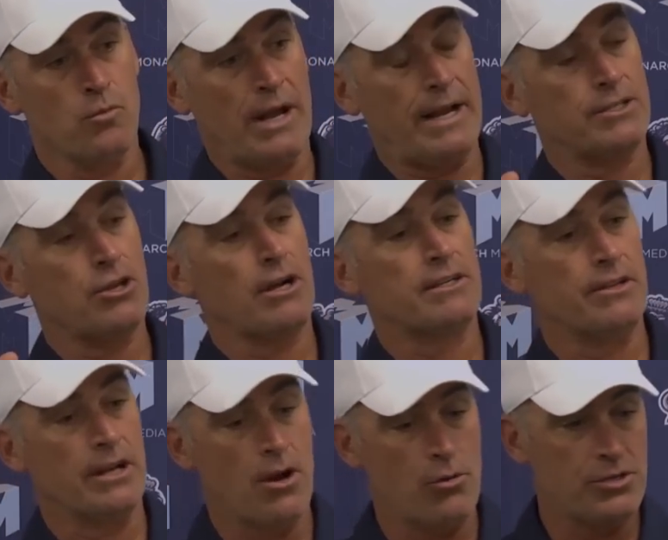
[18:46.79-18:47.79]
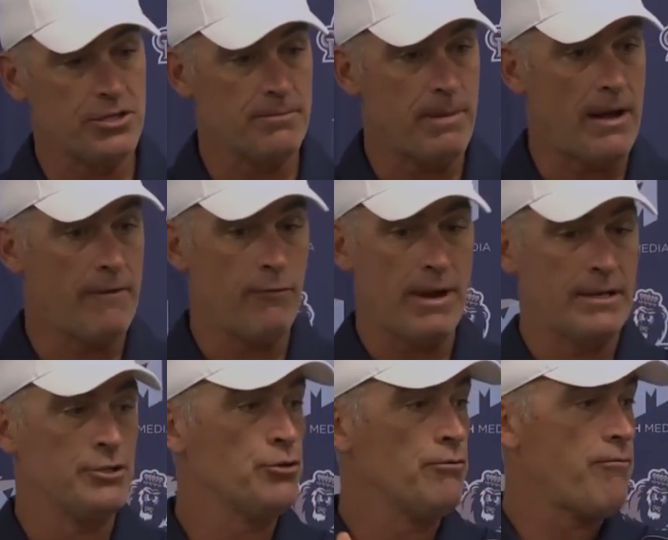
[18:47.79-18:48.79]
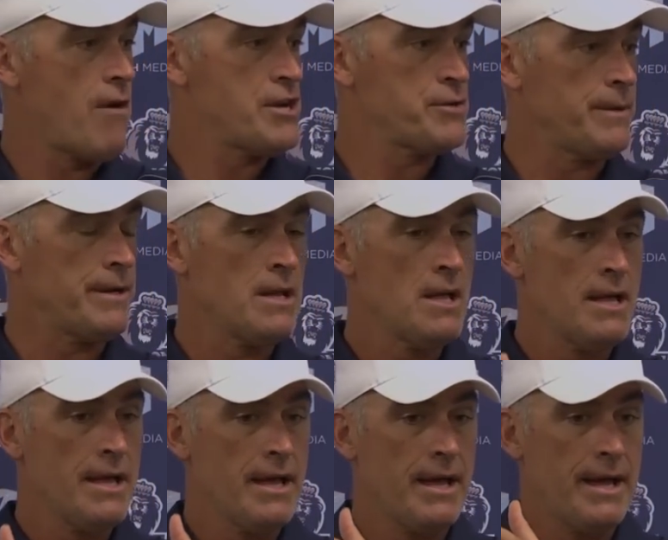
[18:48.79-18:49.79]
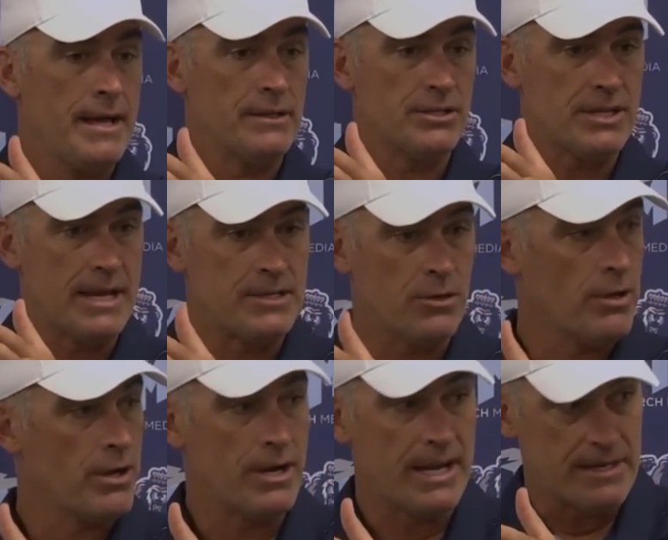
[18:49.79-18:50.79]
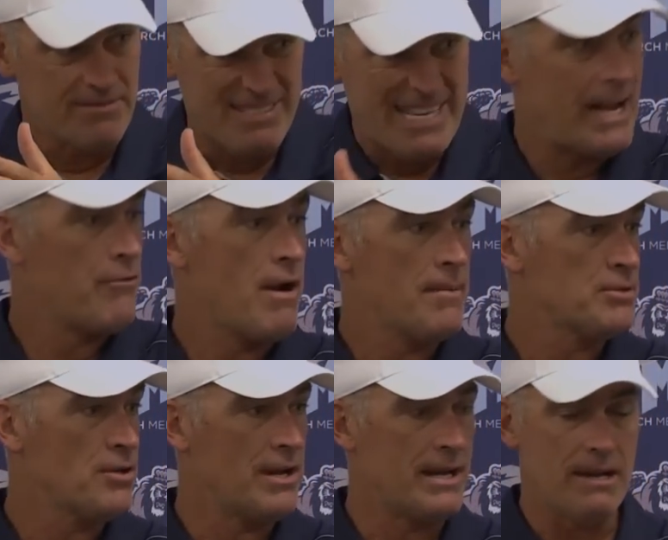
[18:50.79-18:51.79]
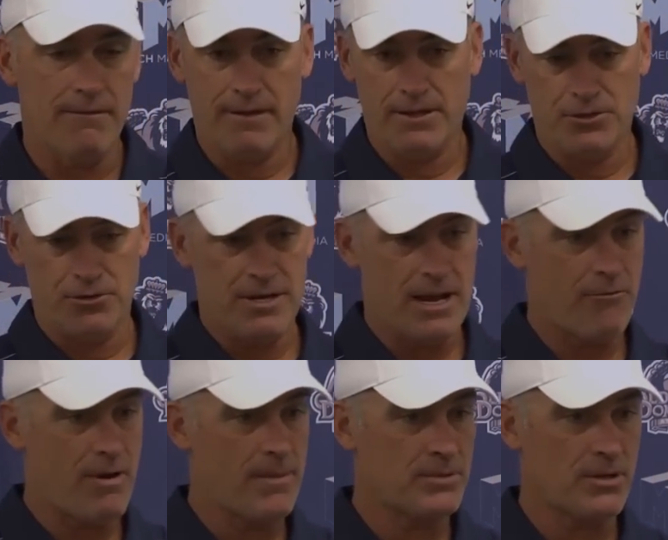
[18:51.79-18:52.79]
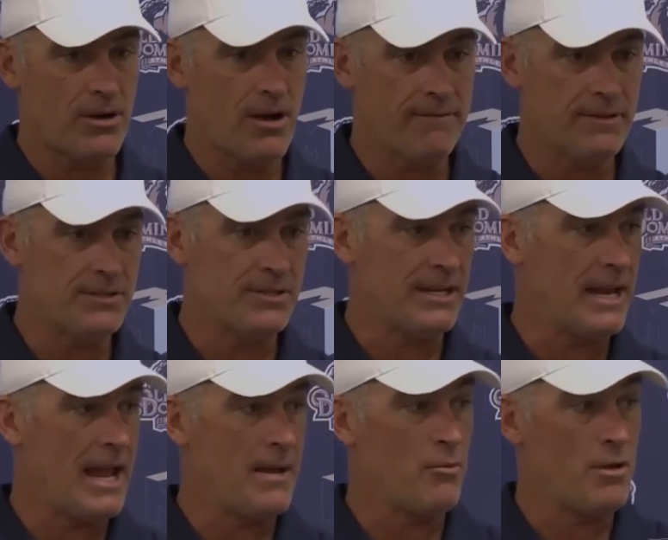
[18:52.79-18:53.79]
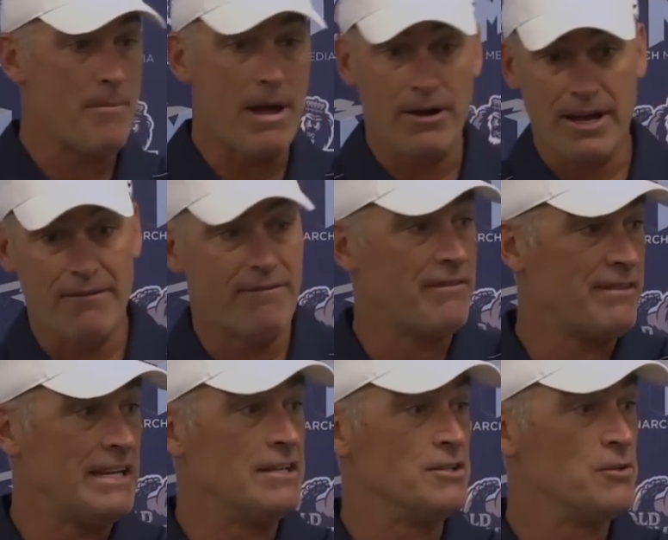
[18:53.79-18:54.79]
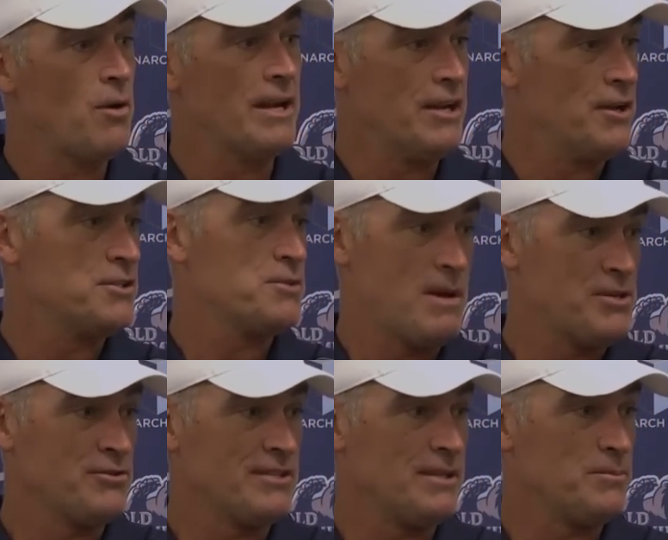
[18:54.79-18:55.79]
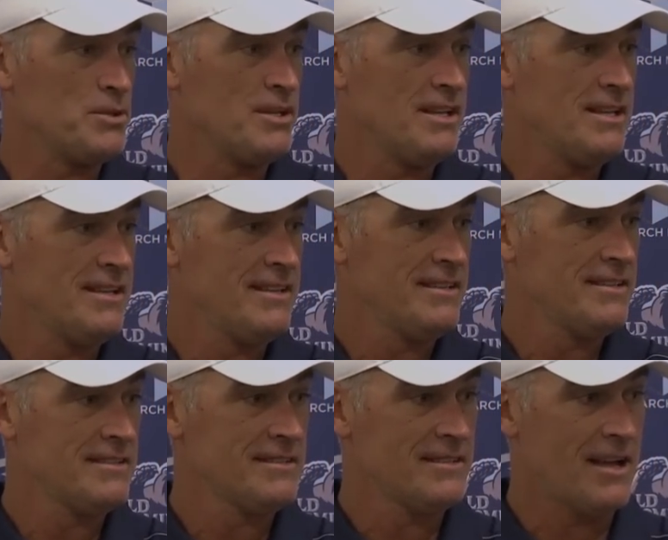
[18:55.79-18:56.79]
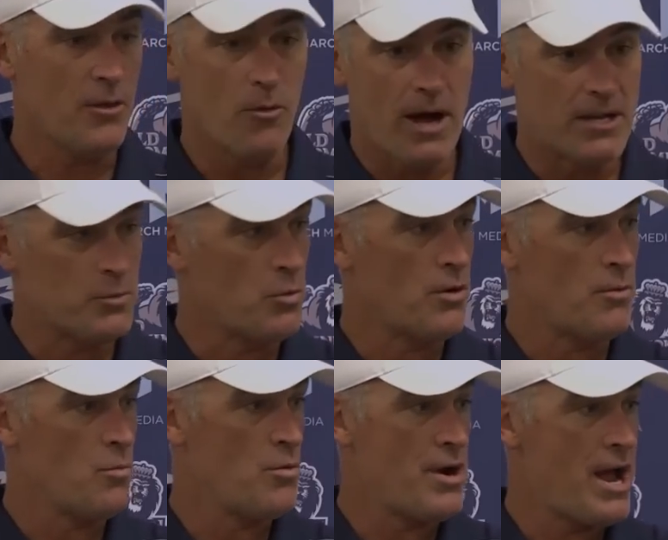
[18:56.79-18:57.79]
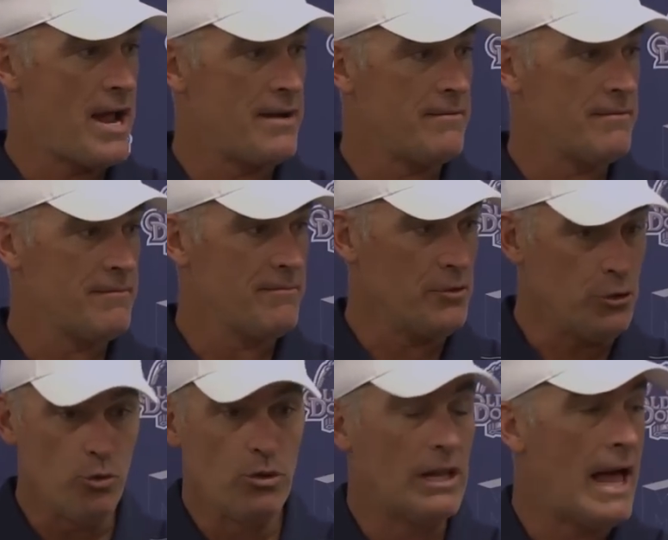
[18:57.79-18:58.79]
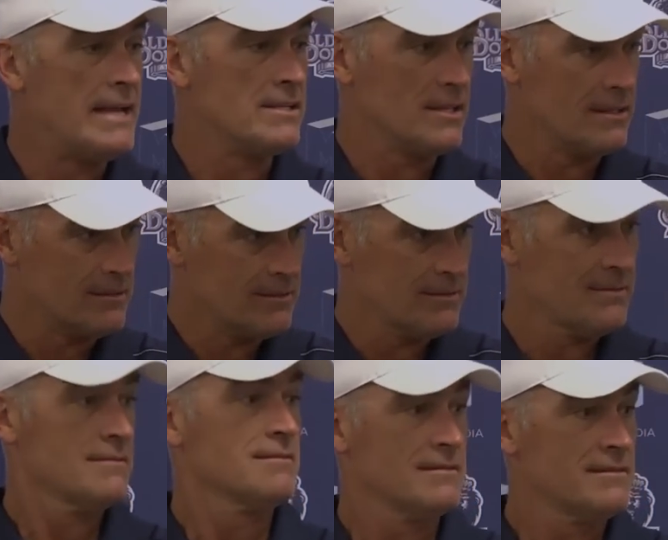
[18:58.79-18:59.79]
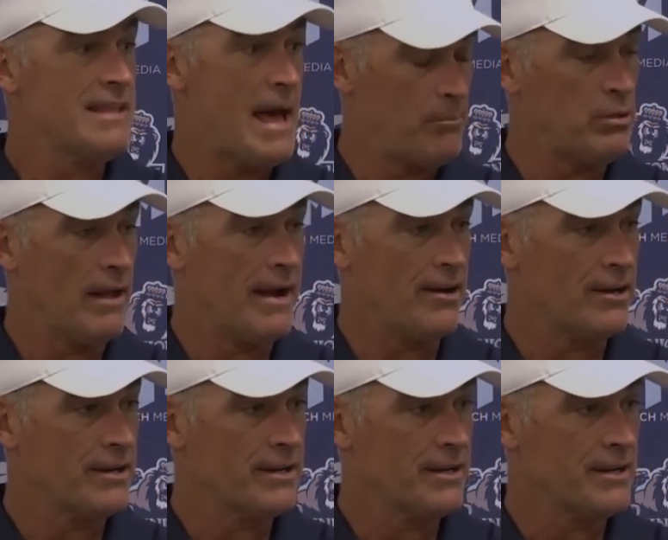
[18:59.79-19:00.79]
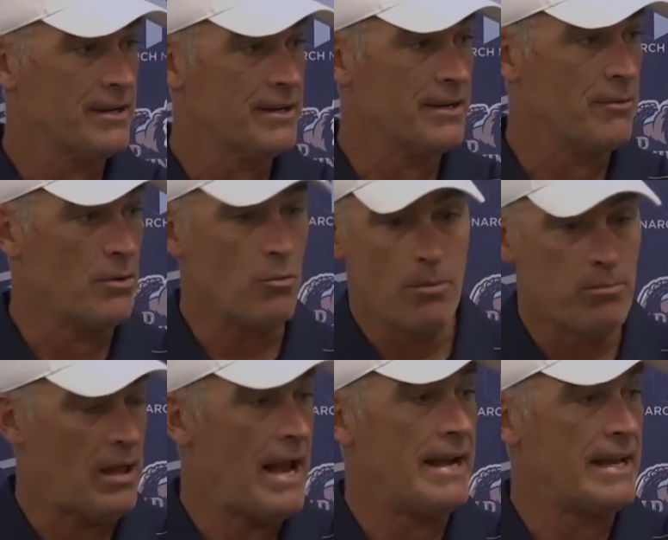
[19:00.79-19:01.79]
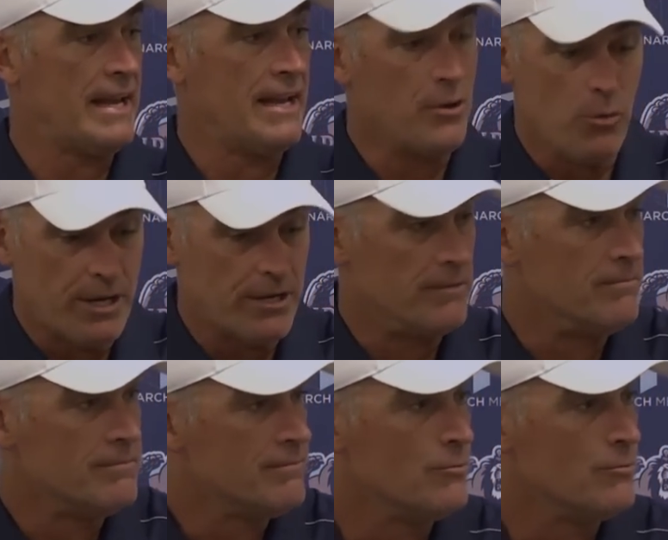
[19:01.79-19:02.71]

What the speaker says: like I talked to the coaches about, if we got a true freshman, and let's say he's only going to get 10 reps on defense or 10 reps on offense in a game, well, he better get 15 to 20 on special teams. Otherwise, we're not utilizing that player. We're playing a kid who we could